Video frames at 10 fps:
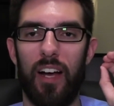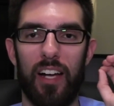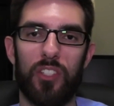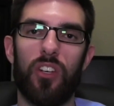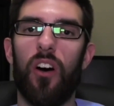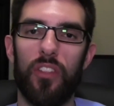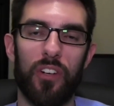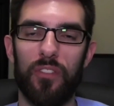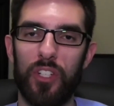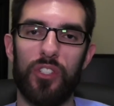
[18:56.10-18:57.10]
I saw
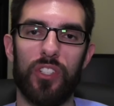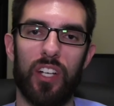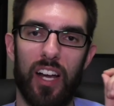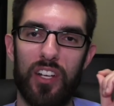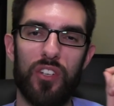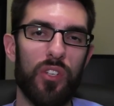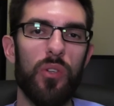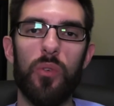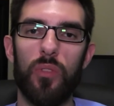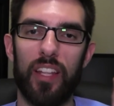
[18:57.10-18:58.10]
their vision. I
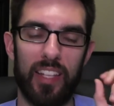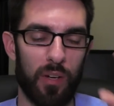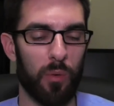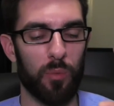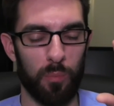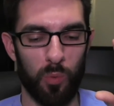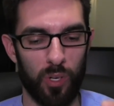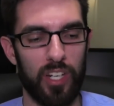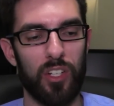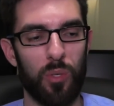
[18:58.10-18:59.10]
knew that they were
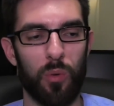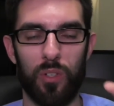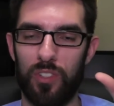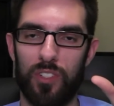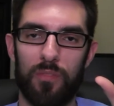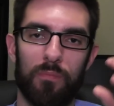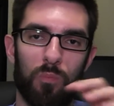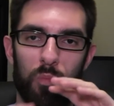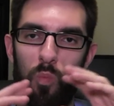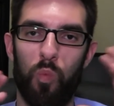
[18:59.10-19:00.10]
working towards
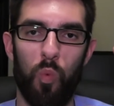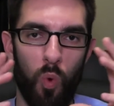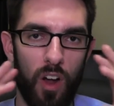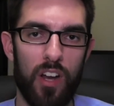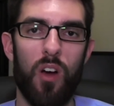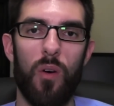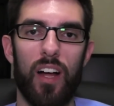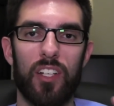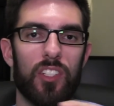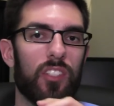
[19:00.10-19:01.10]
one
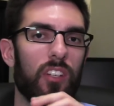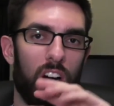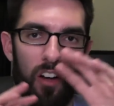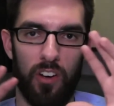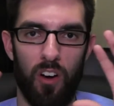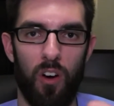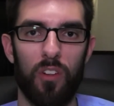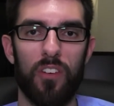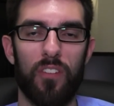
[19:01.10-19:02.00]
OS on all